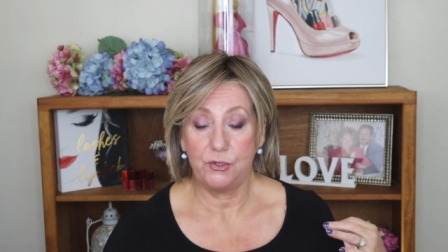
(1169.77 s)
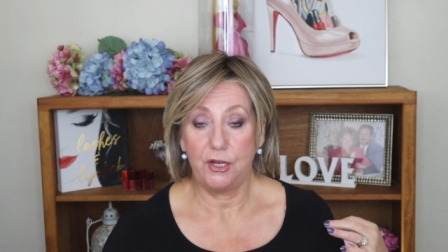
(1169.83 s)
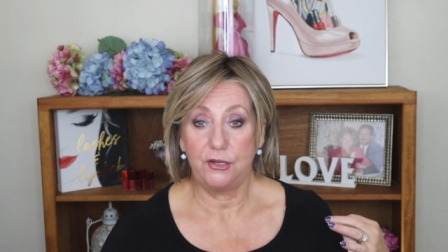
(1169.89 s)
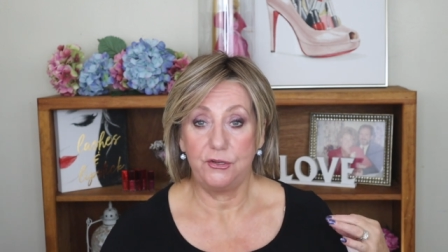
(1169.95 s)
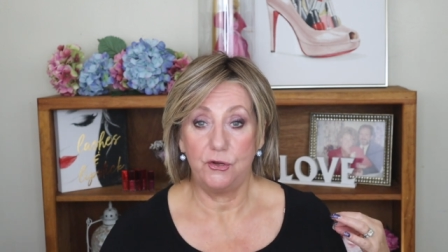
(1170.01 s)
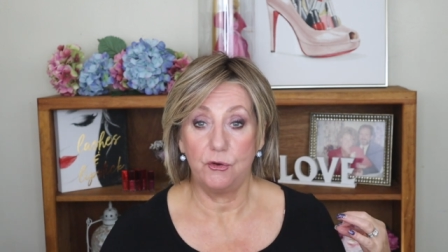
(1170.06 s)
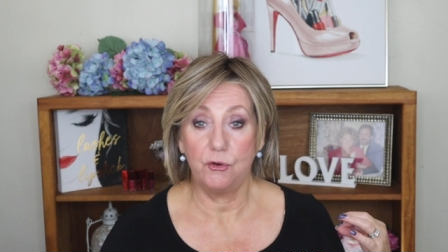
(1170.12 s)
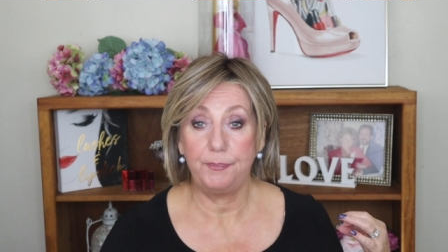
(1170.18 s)

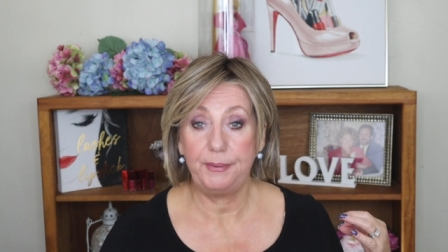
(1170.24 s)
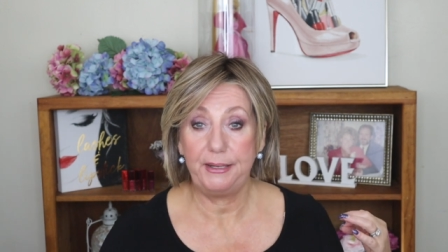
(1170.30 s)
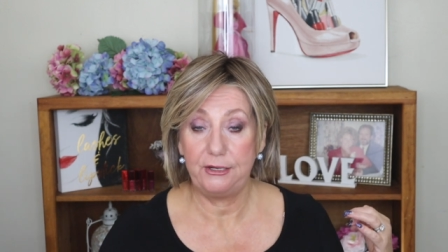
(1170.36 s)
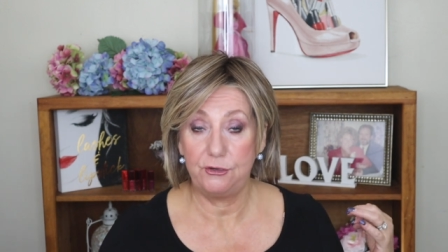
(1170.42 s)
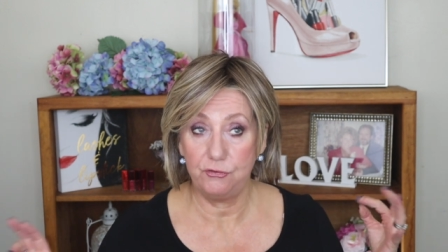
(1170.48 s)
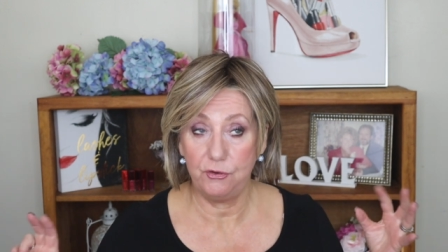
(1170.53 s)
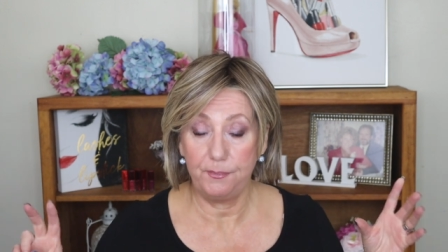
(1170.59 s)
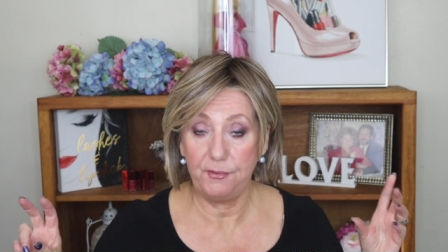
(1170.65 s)
a
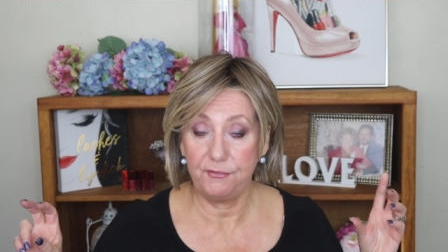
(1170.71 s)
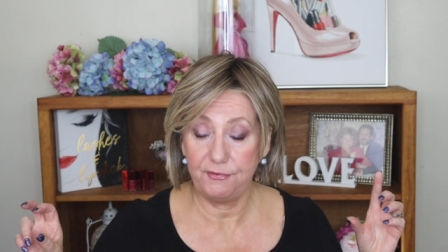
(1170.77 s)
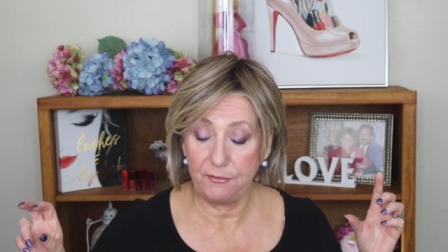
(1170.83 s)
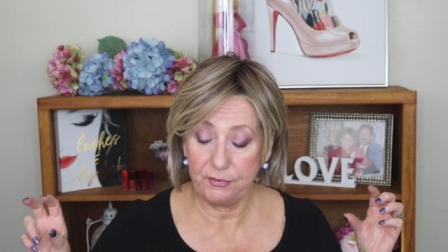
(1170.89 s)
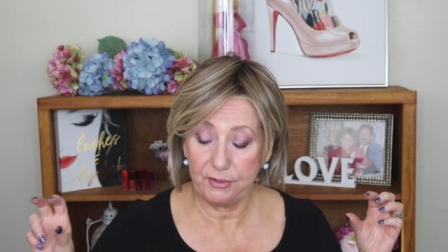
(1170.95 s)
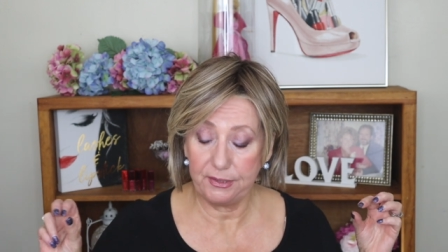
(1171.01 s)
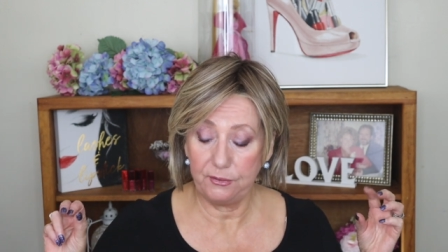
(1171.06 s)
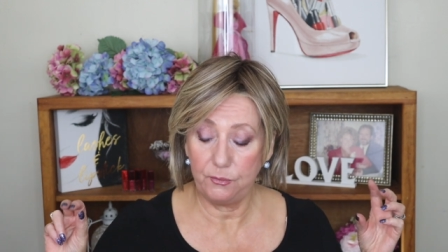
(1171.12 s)
European trip if
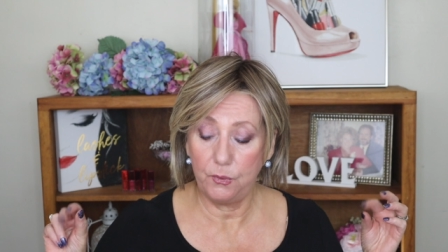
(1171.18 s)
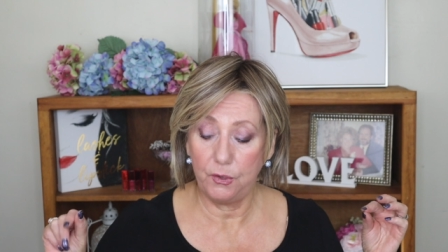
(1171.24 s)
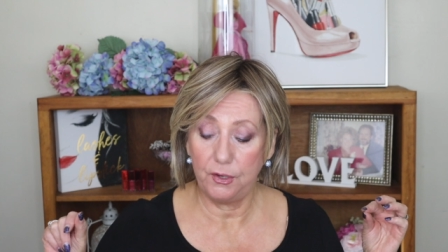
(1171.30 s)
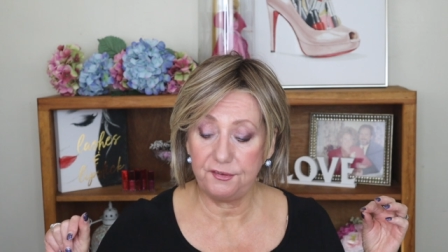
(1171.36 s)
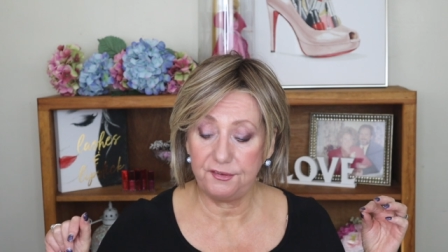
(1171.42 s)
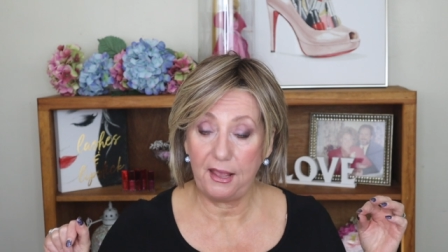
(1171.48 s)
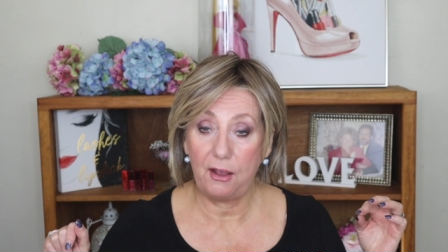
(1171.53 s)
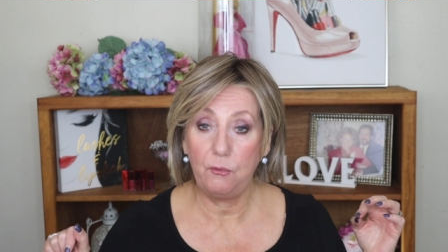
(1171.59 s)
everything
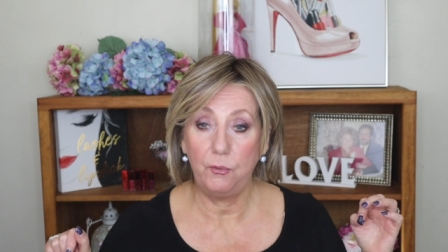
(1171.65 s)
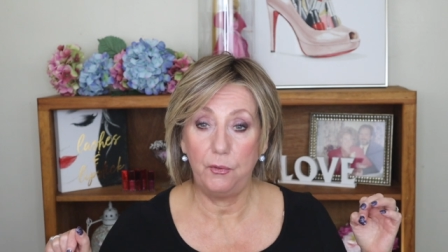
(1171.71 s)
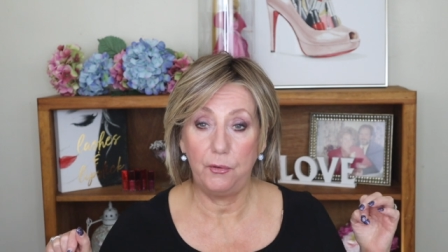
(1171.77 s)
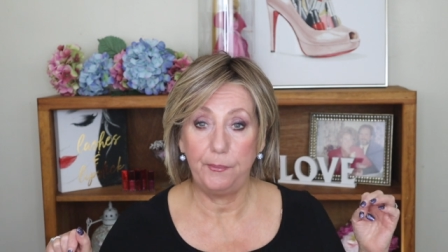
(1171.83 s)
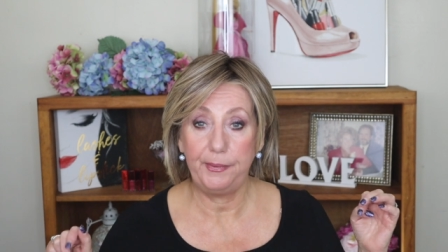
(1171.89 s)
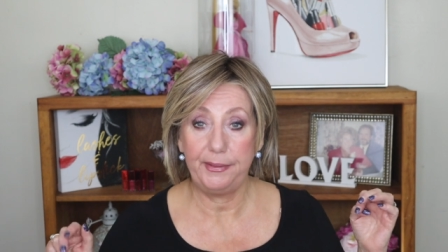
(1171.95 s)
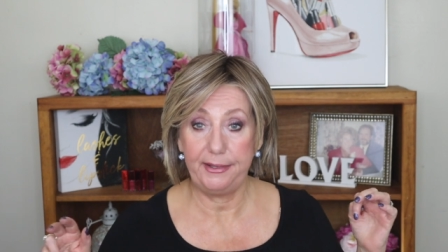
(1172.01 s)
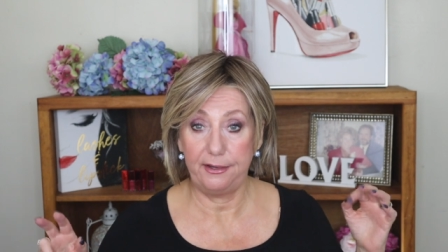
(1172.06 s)
works out. We
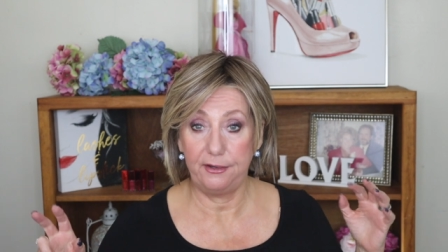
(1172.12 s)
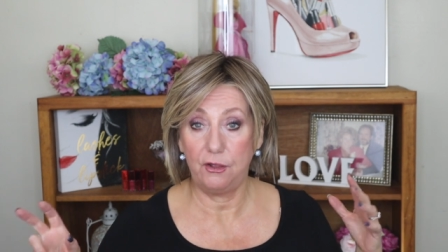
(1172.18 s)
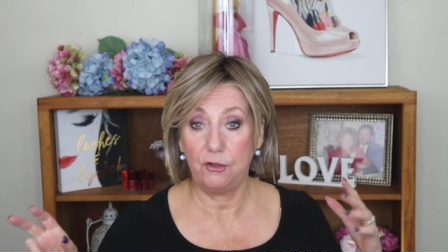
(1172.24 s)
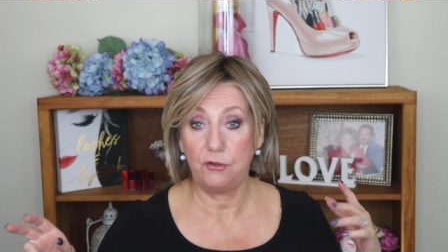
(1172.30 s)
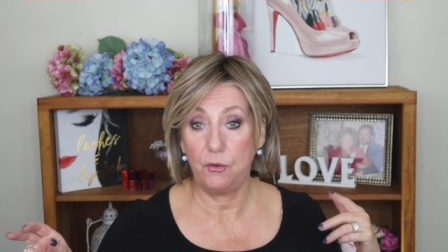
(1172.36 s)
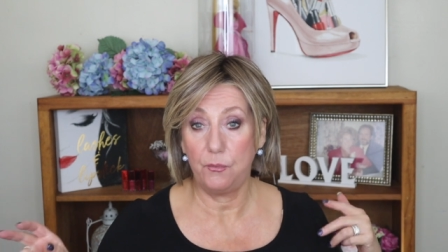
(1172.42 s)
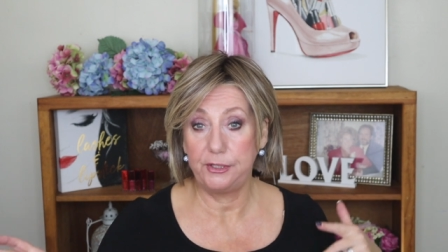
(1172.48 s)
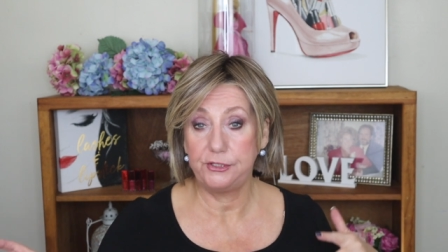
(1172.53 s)
were planning
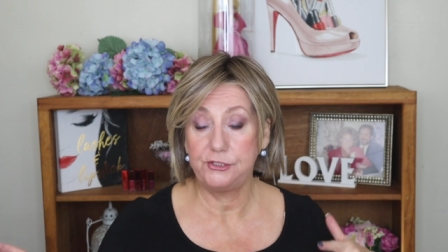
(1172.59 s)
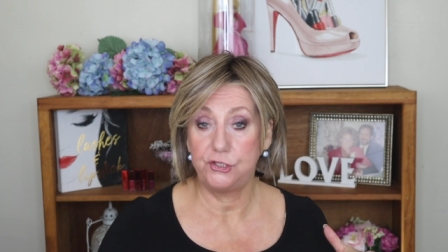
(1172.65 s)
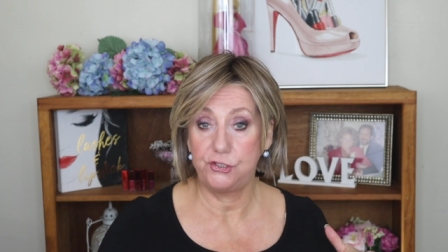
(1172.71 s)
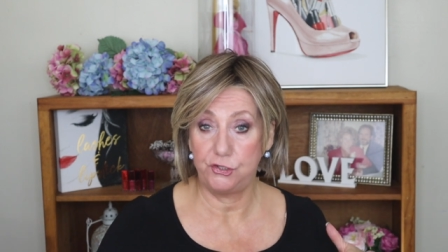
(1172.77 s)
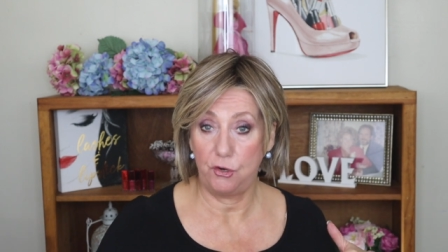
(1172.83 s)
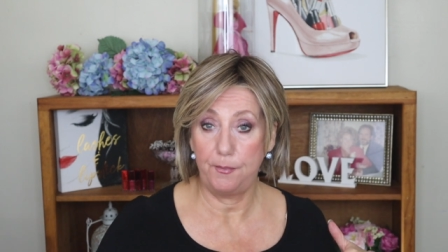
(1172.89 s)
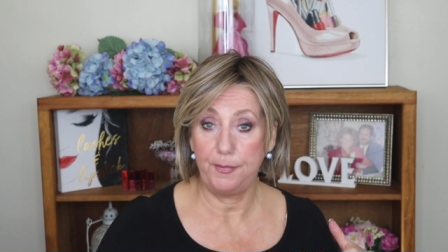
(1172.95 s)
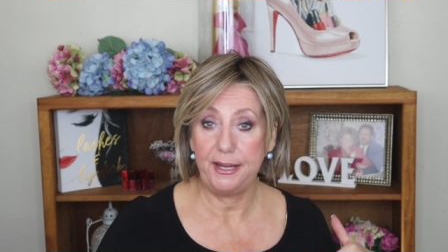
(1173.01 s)
on going to
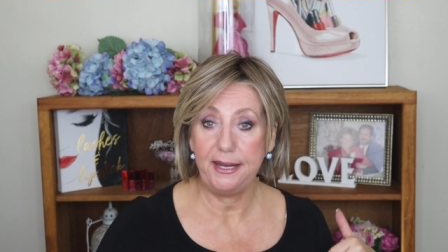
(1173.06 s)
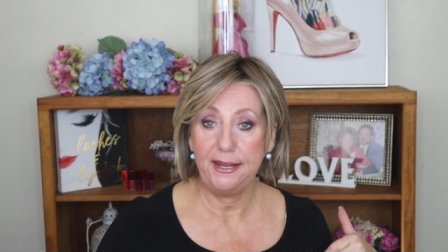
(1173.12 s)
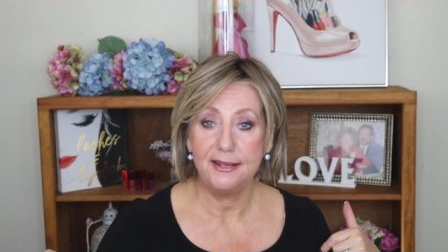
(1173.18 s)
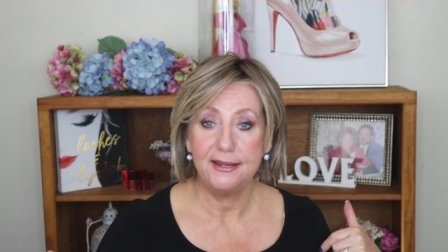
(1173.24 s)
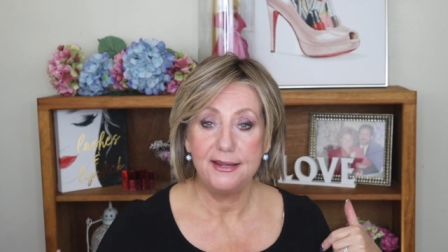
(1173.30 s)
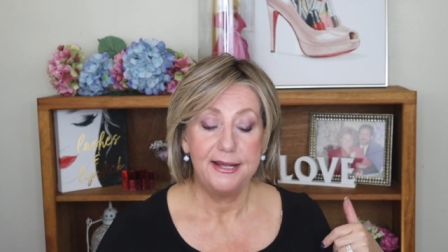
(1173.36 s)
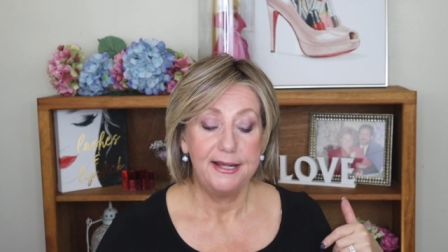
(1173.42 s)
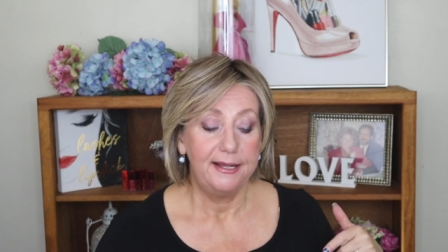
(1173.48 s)

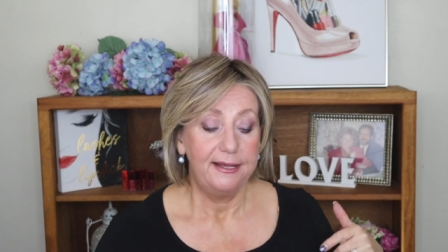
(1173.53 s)
Germany.